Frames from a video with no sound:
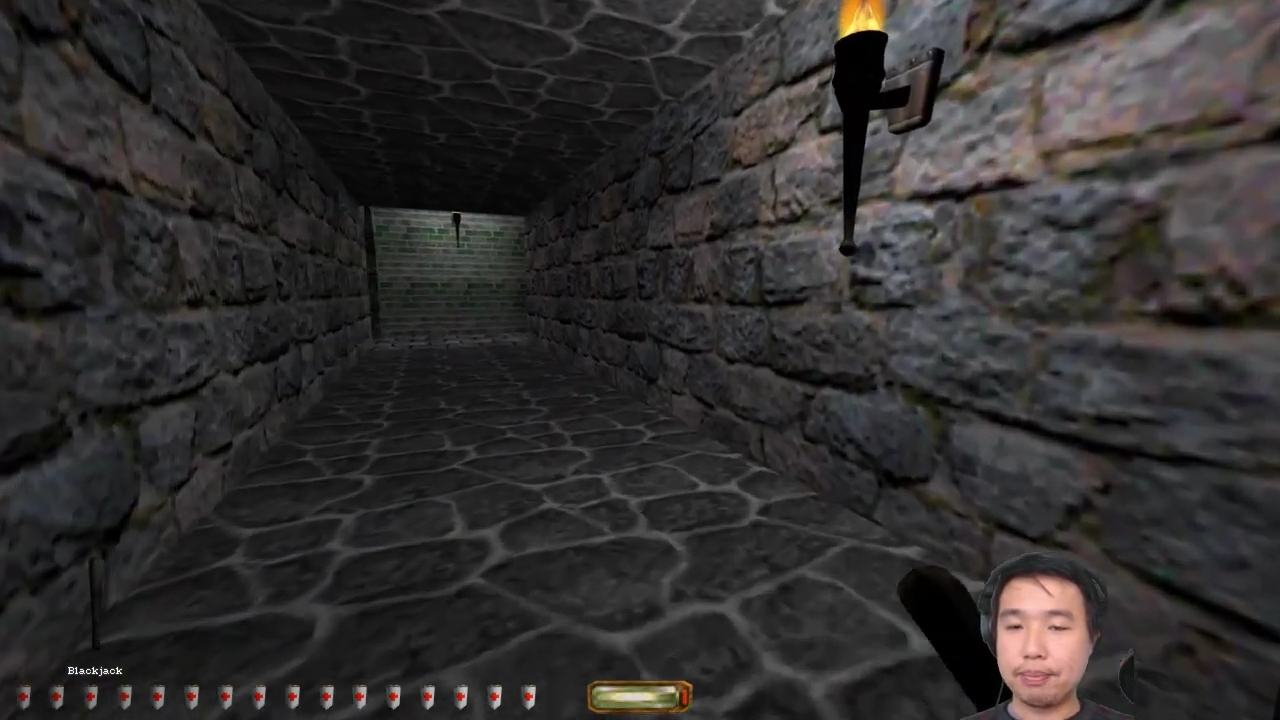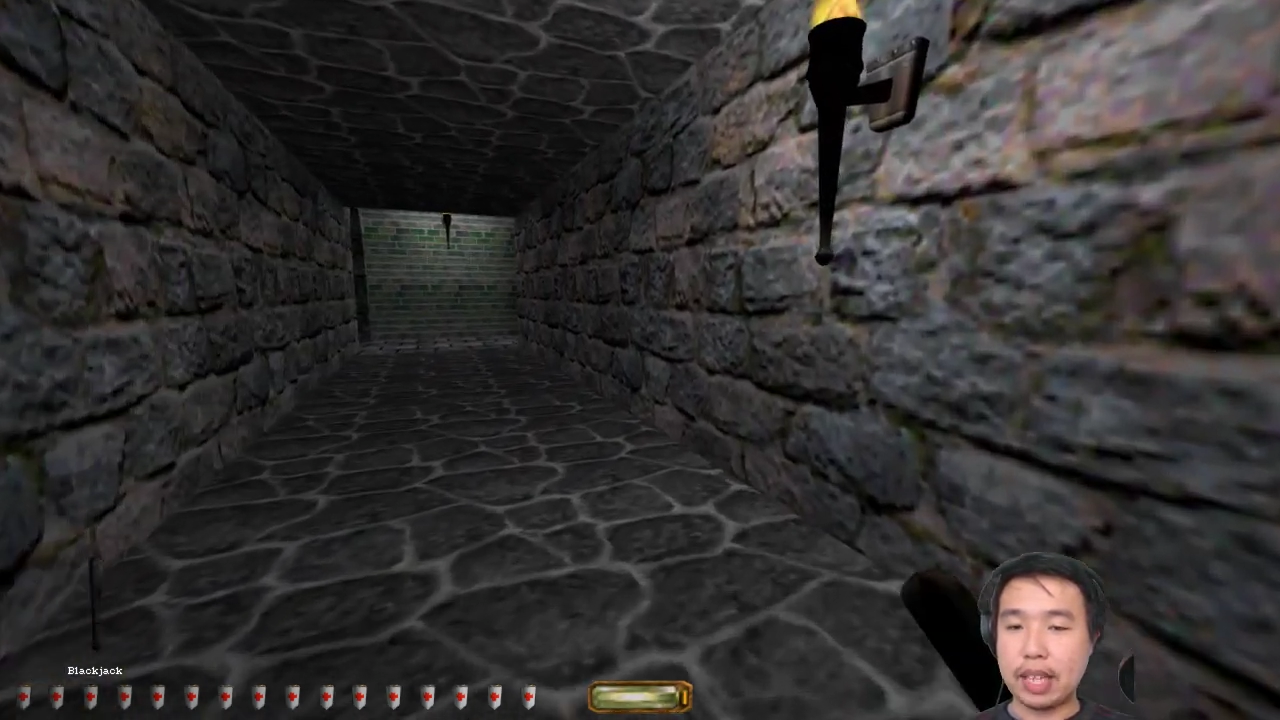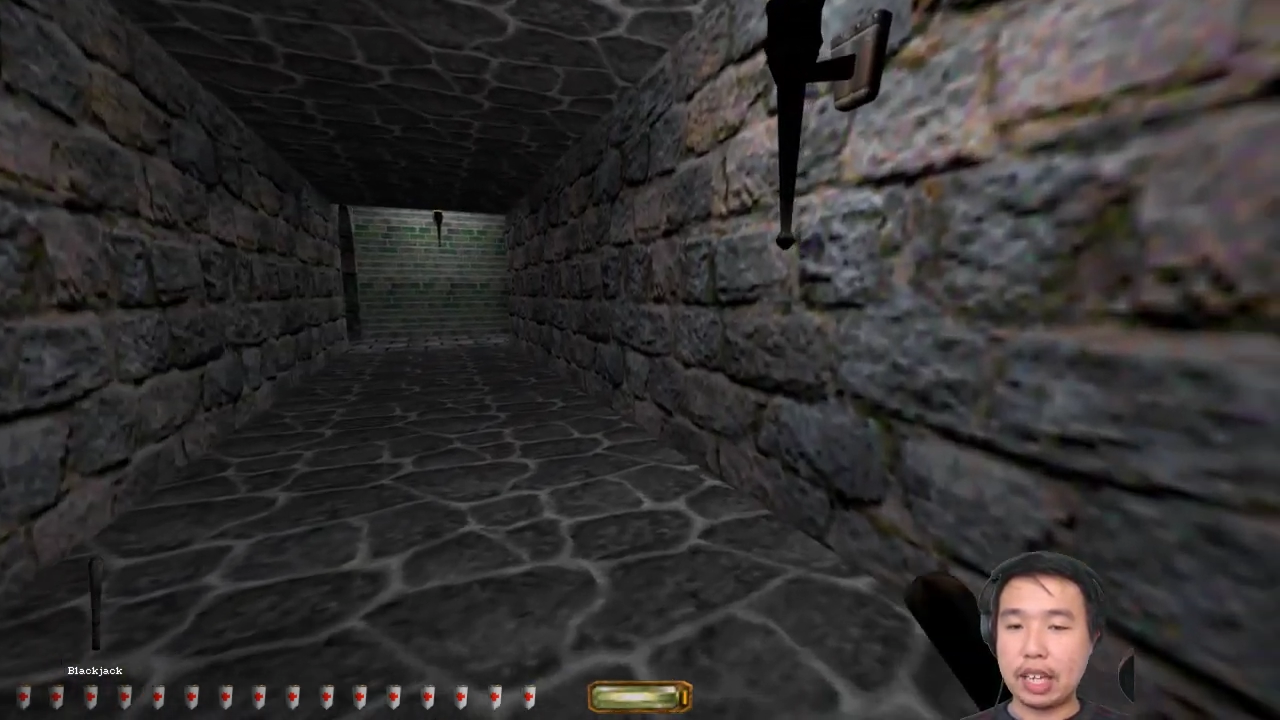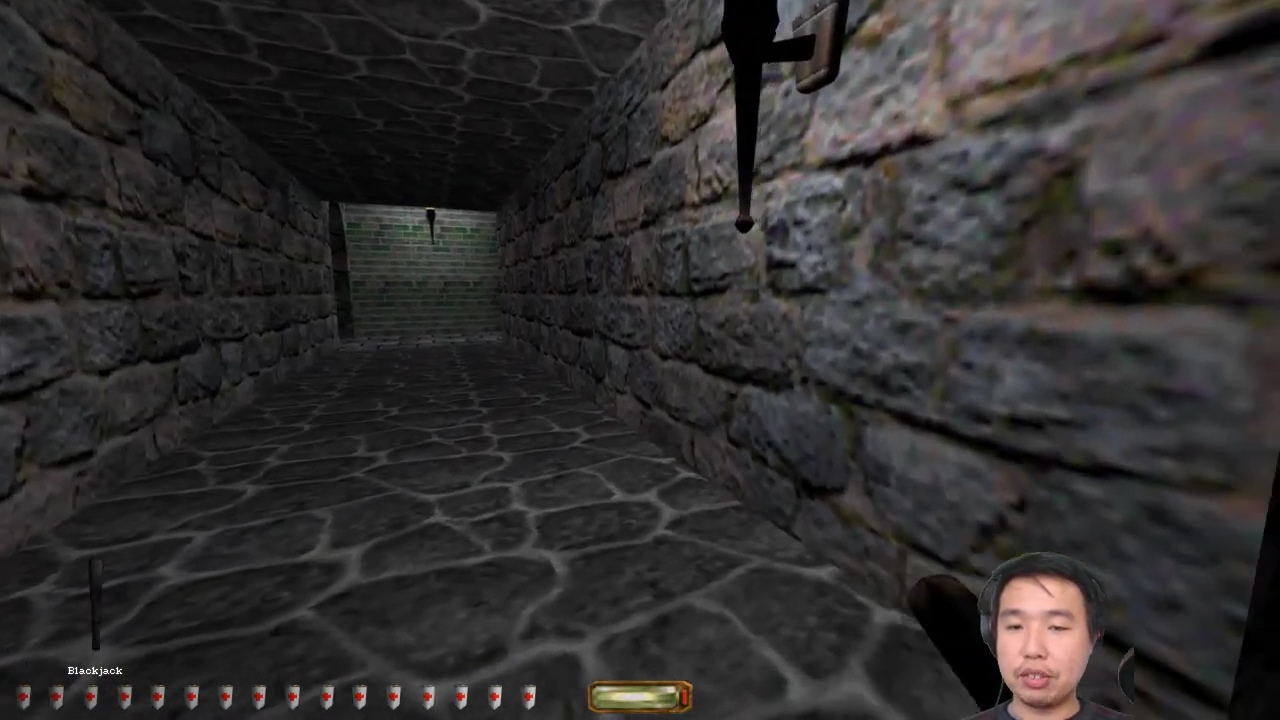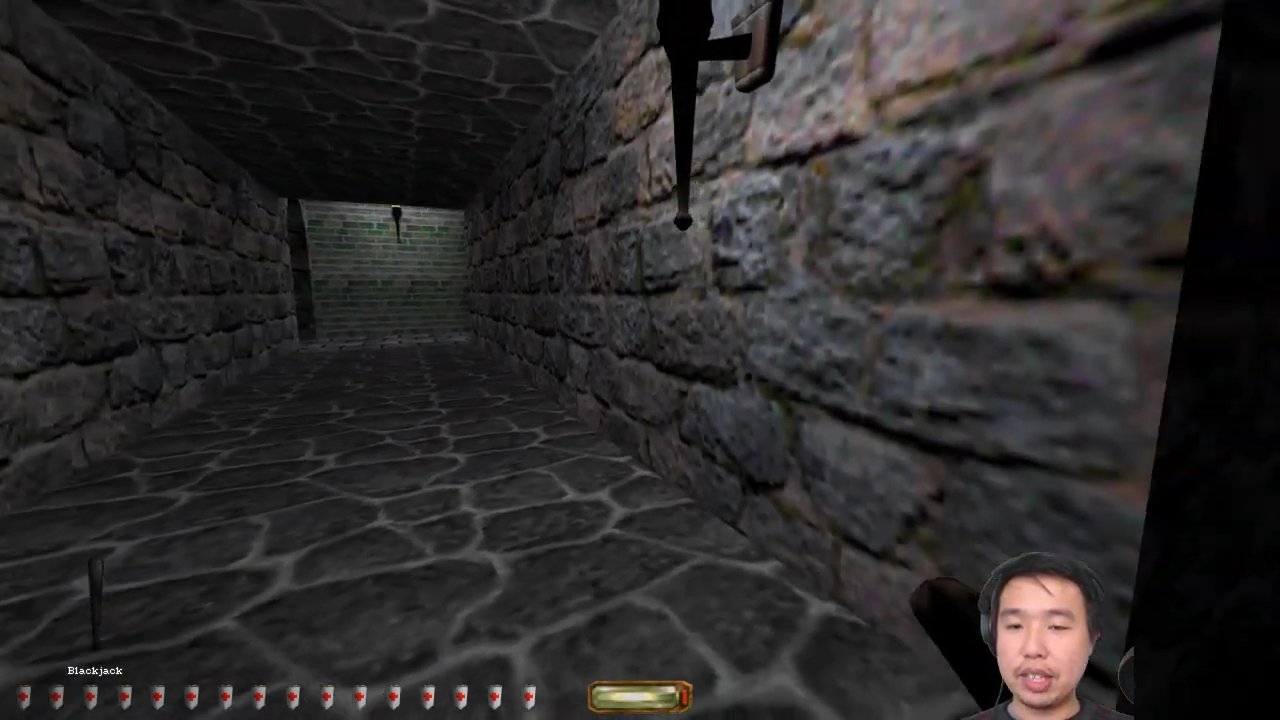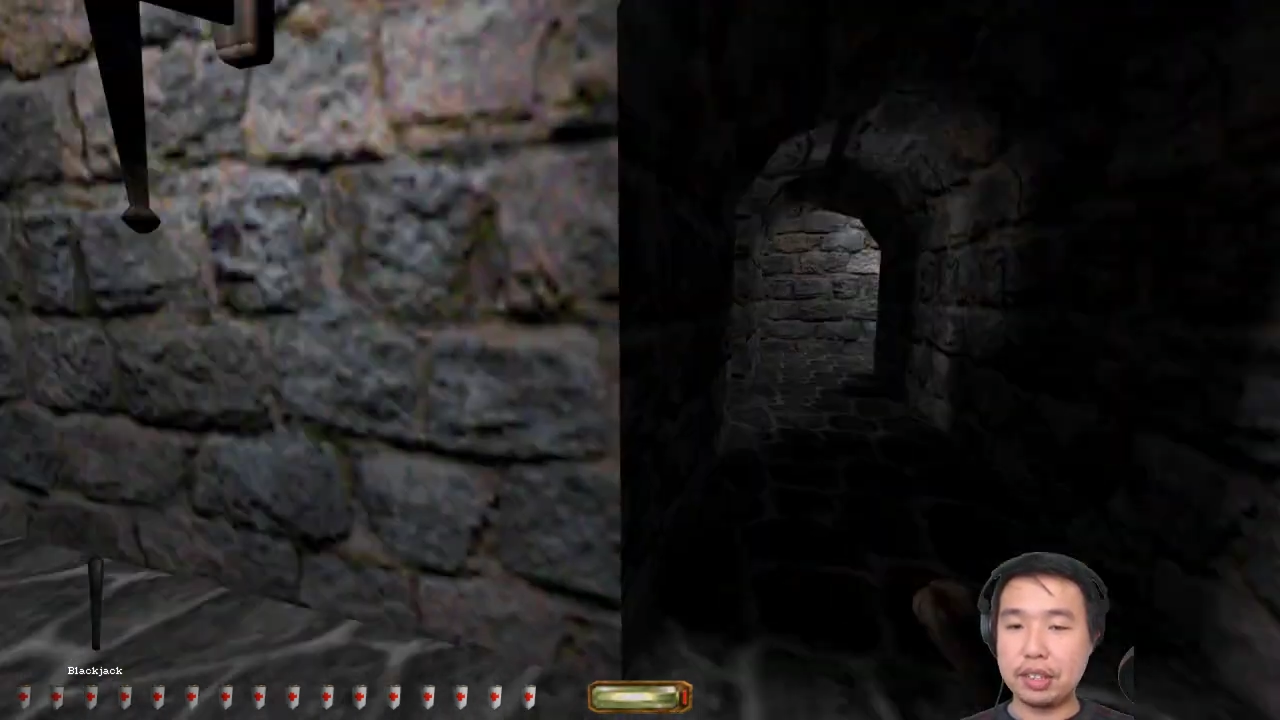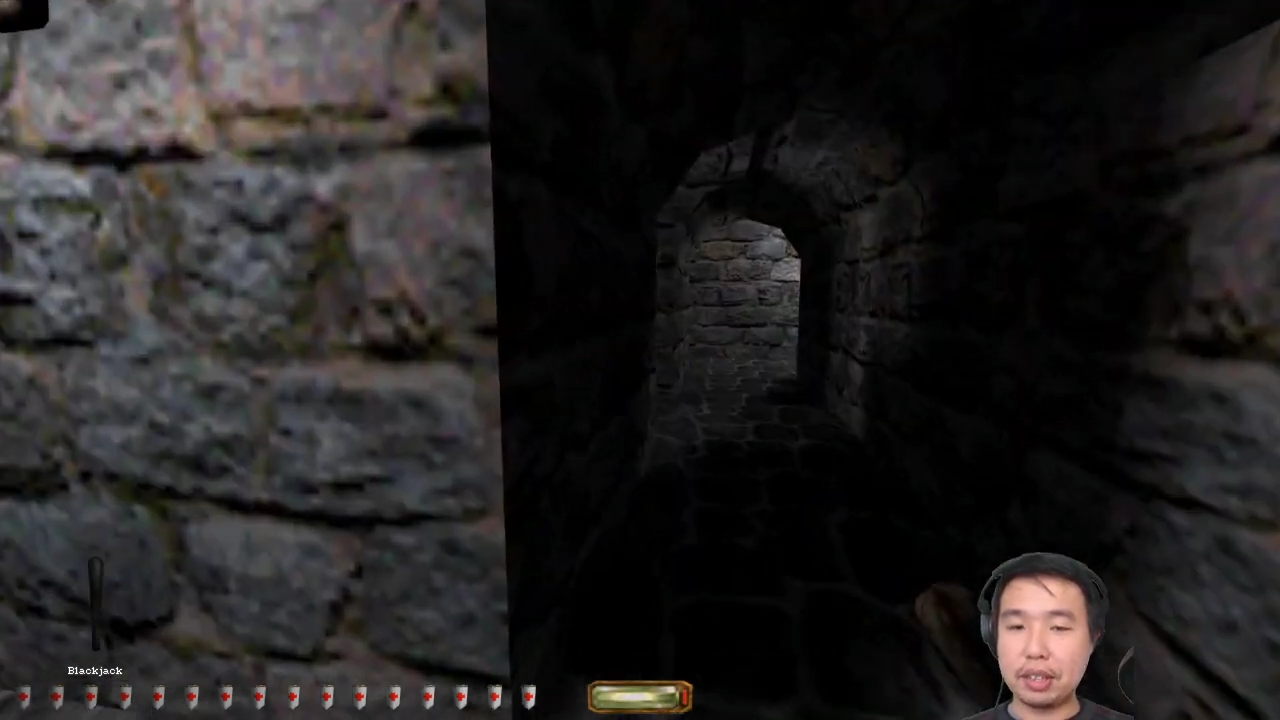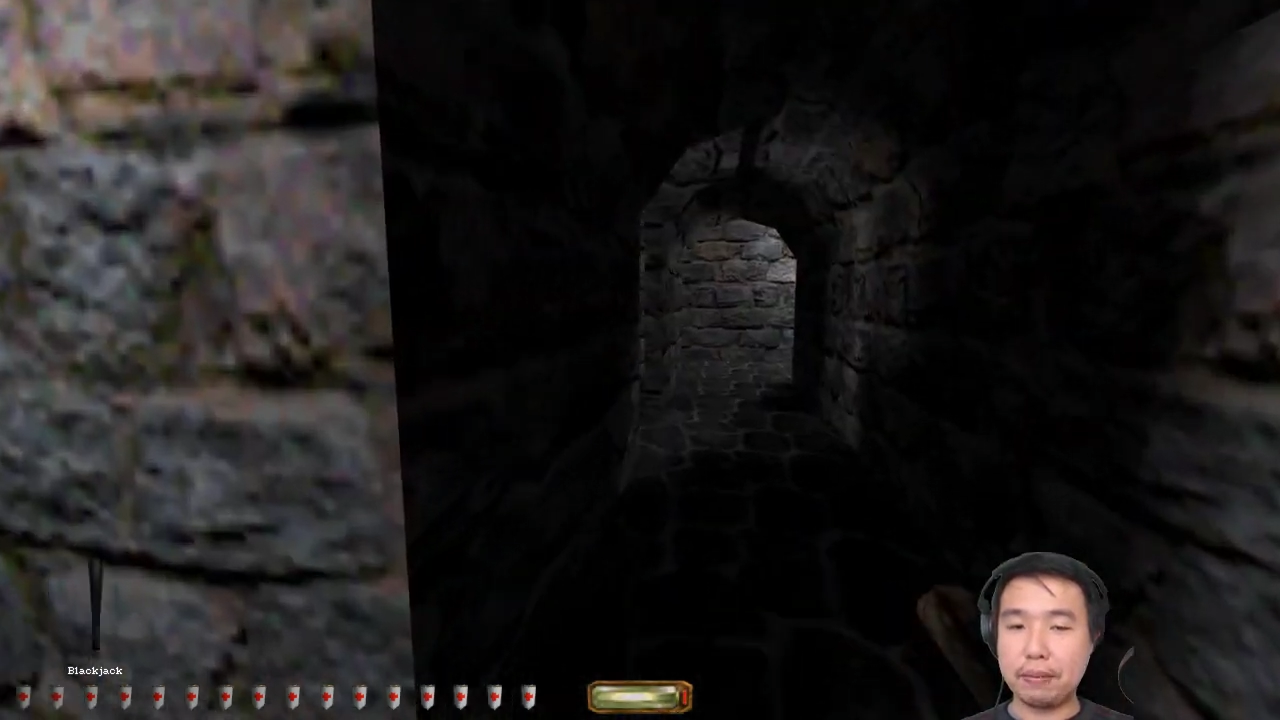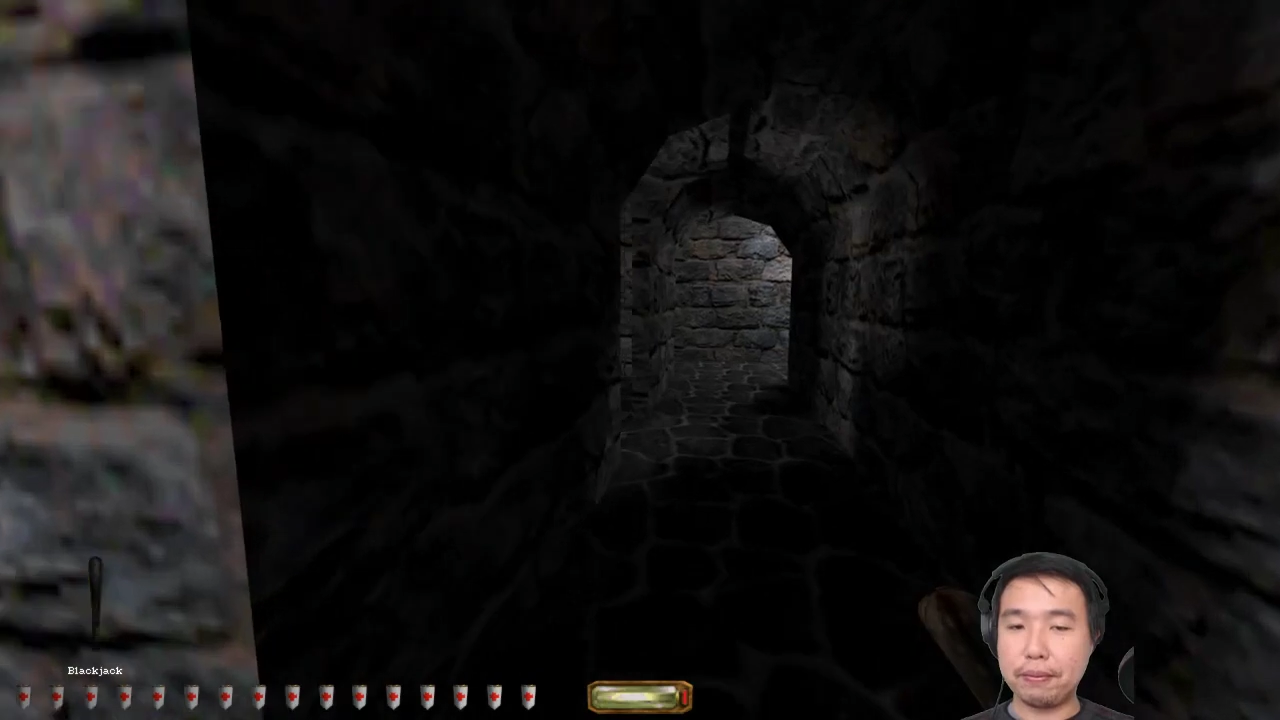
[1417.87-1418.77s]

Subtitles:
I don't hear any